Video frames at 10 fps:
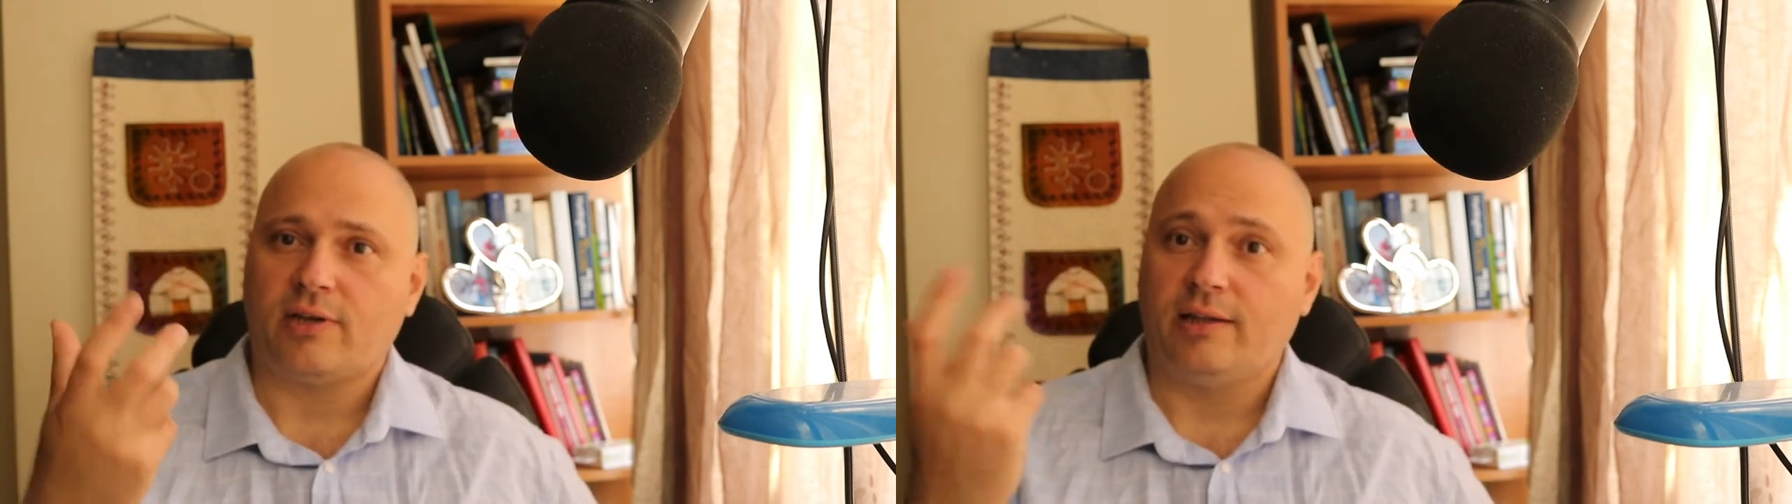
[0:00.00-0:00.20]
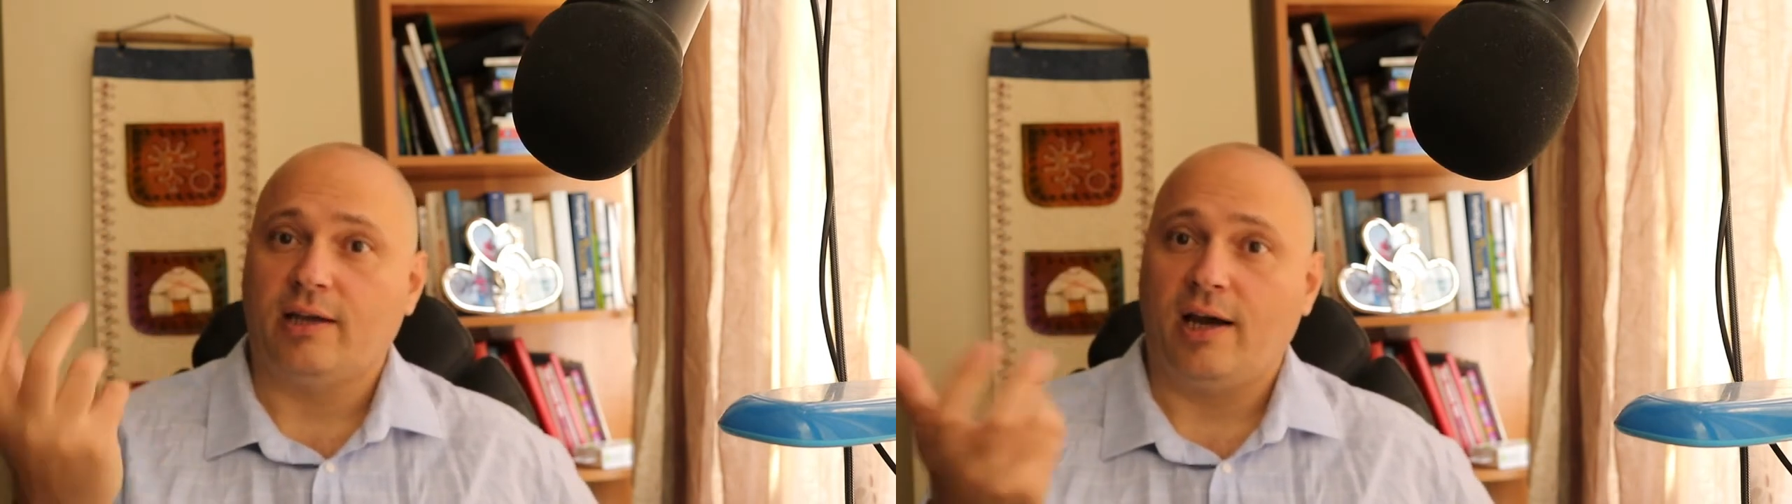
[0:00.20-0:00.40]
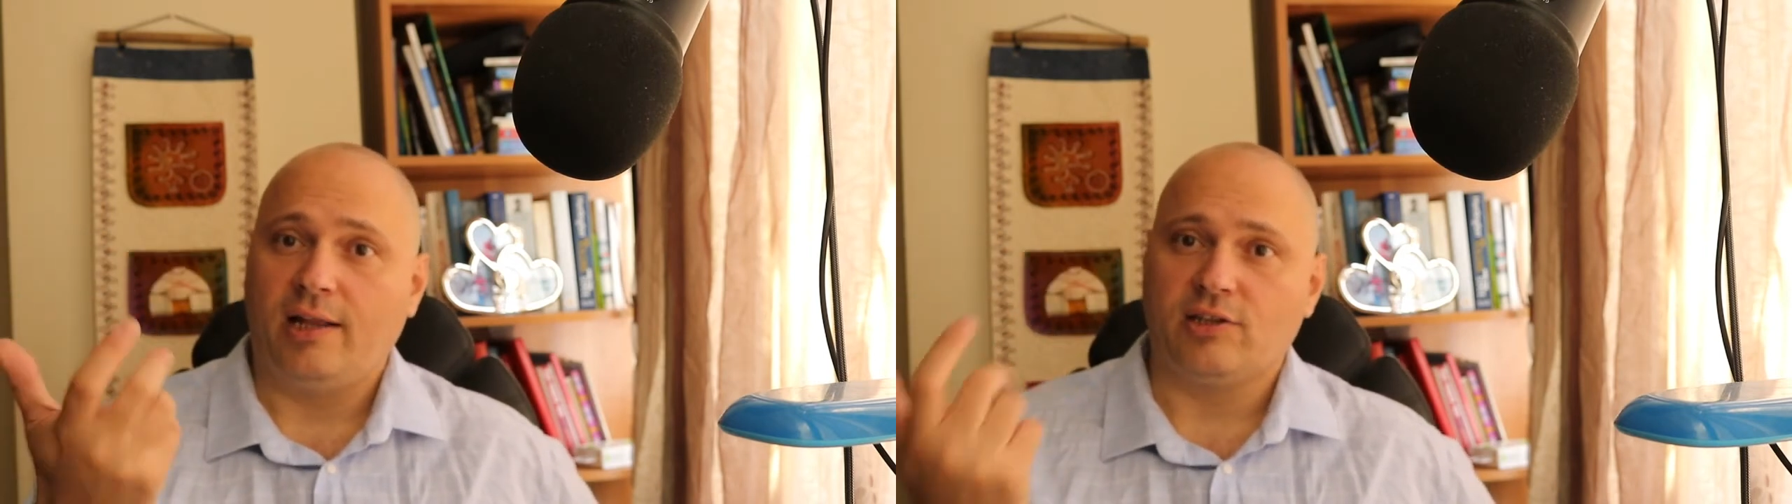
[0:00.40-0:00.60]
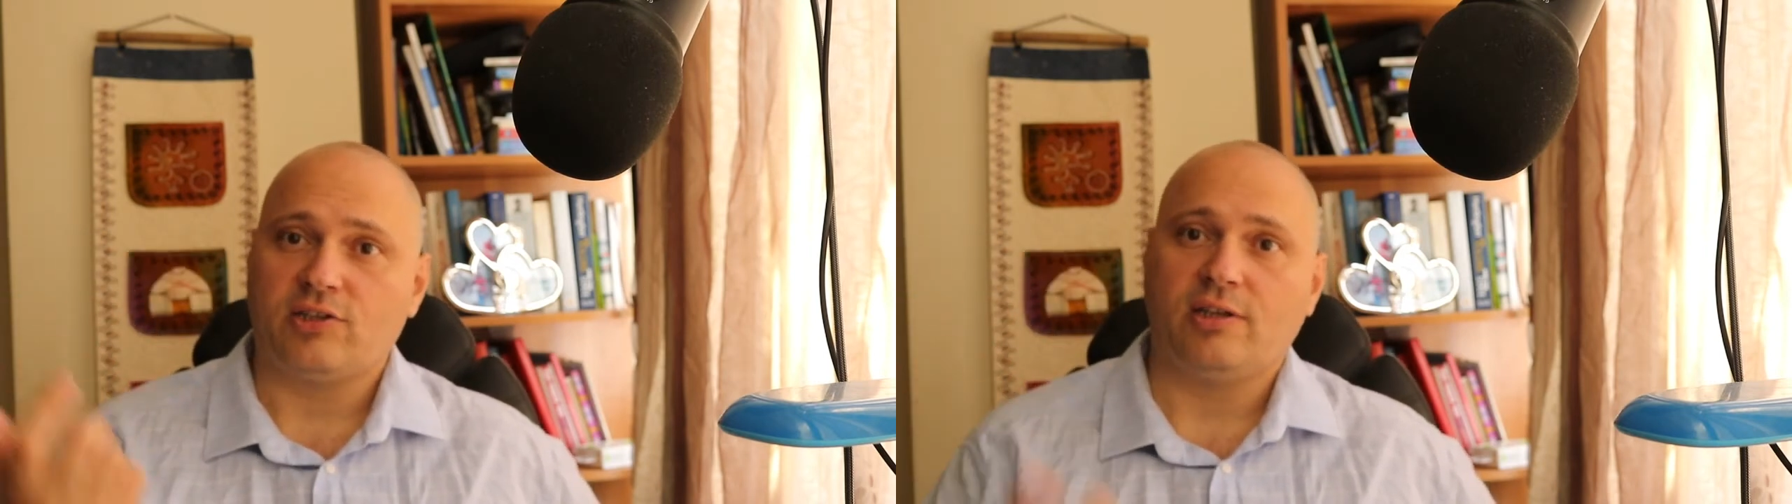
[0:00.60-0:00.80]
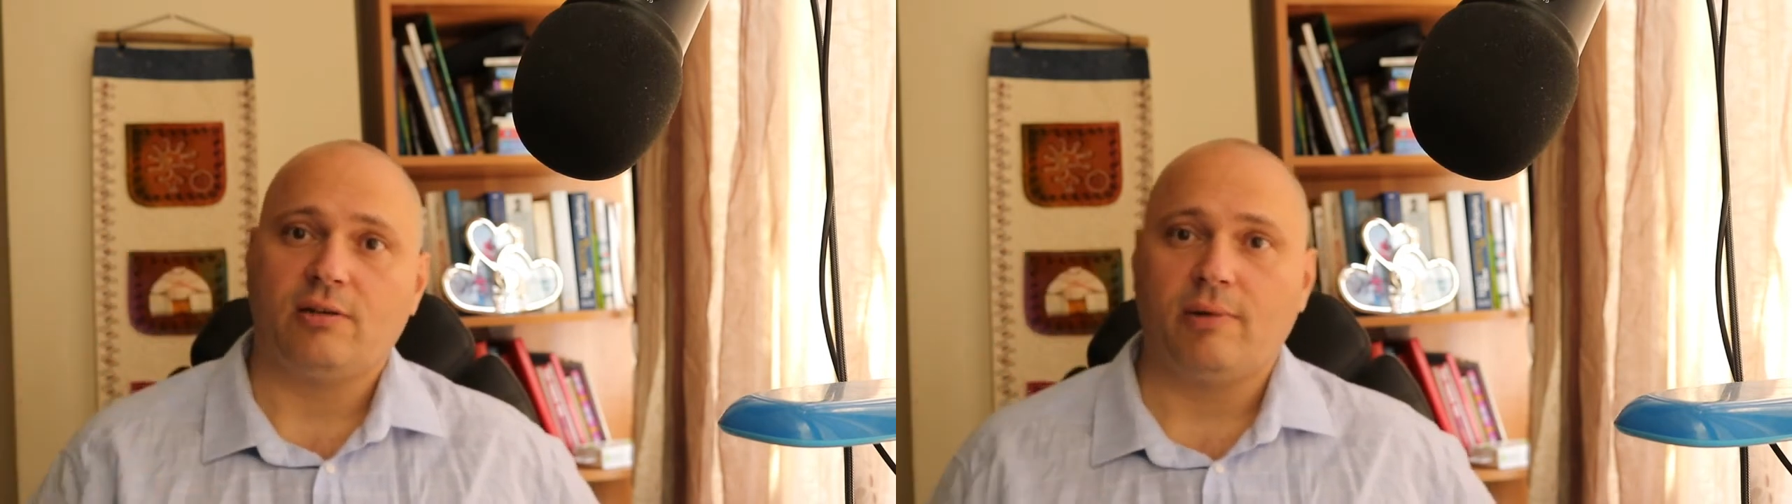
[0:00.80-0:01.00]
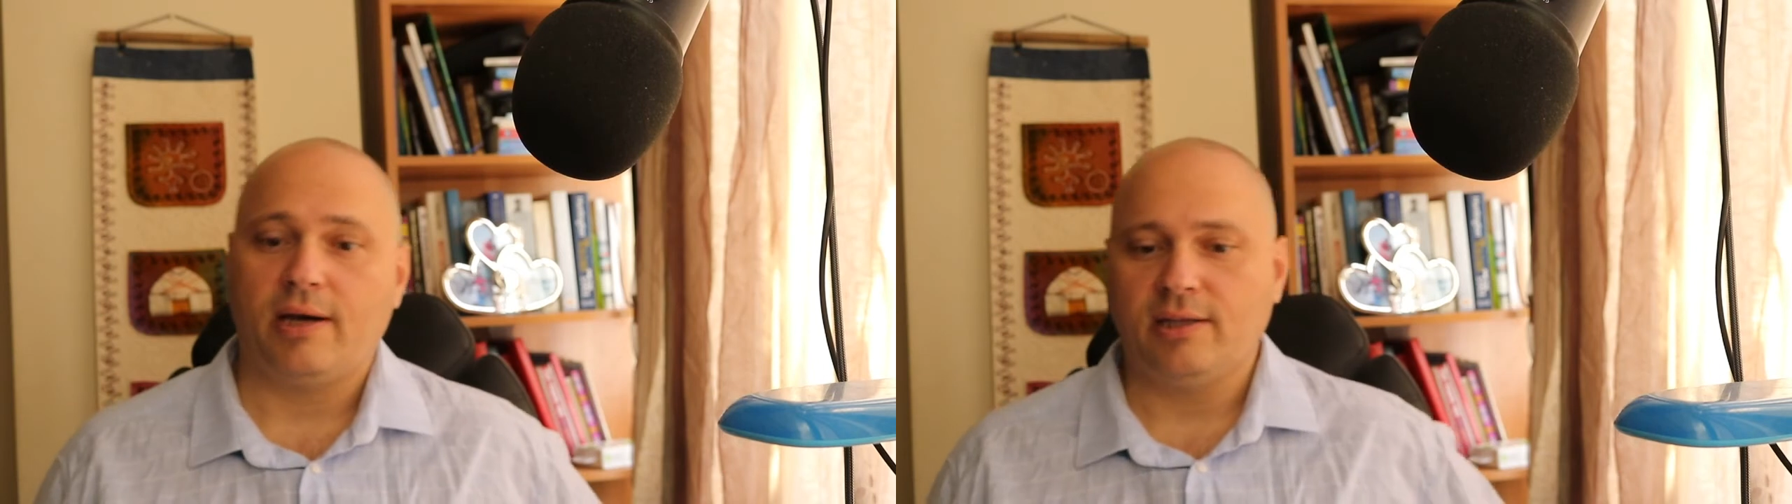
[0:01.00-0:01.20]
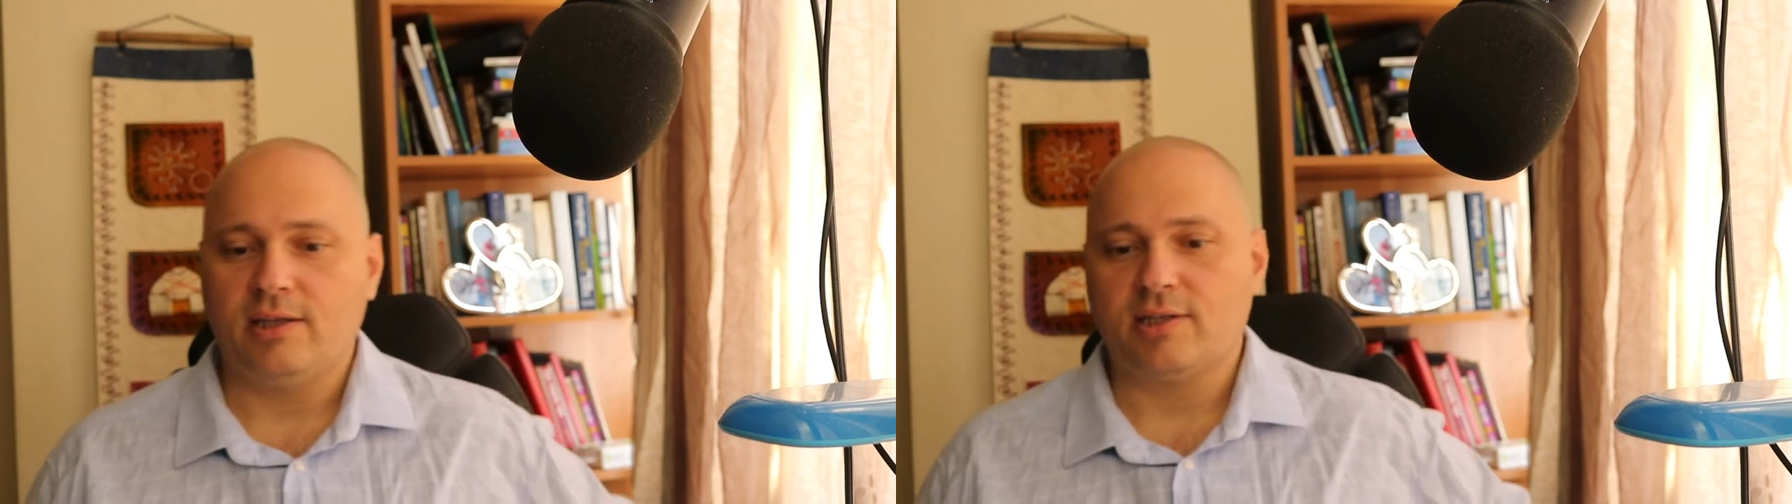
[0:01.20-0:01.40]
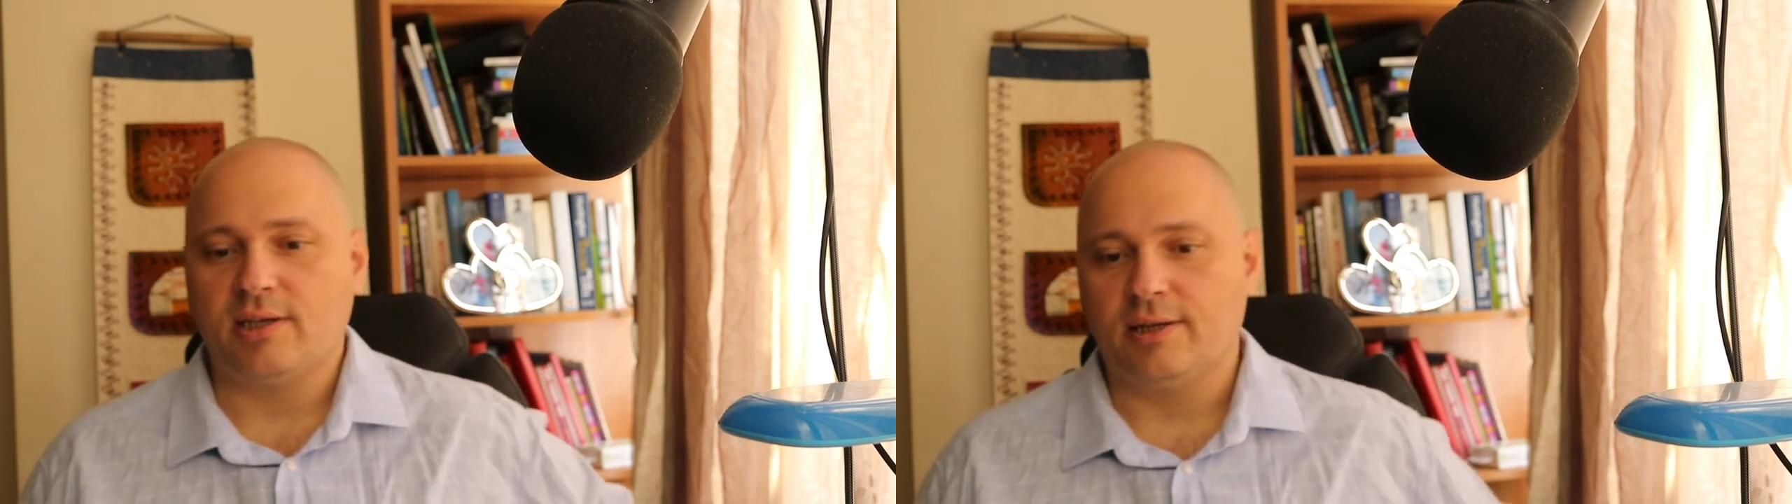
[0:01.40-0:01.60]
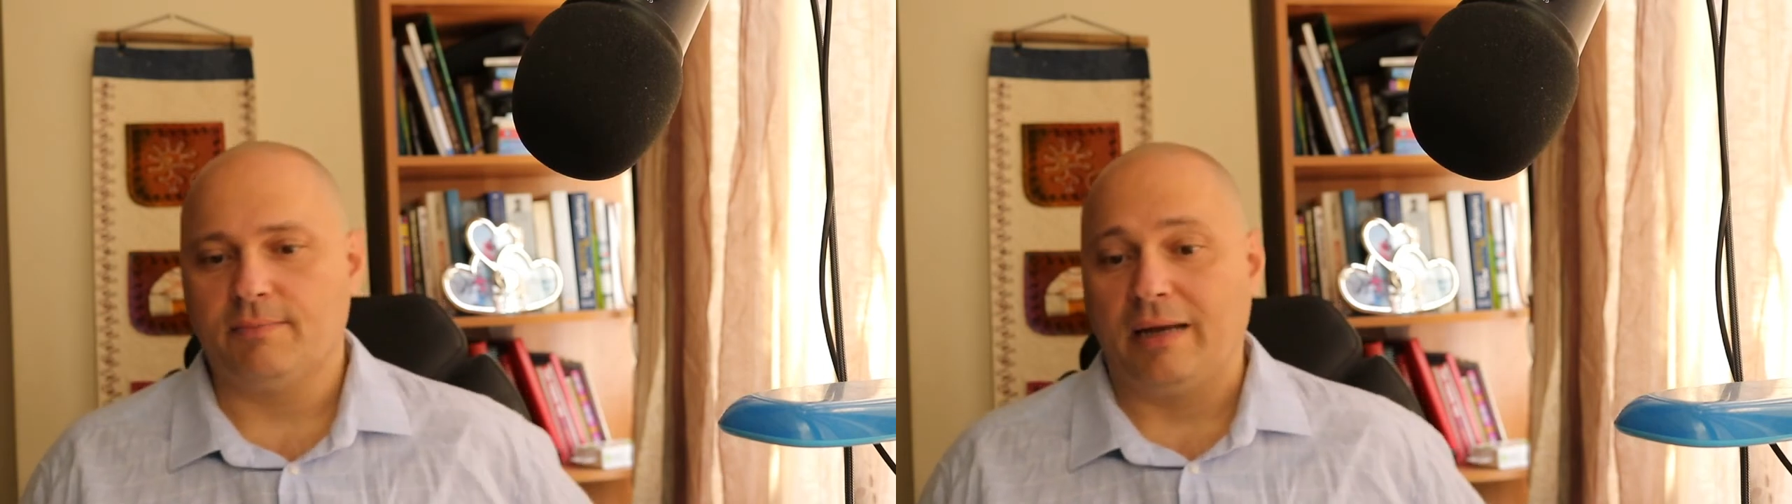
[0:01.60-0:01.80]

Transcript: the islands nearby these uh,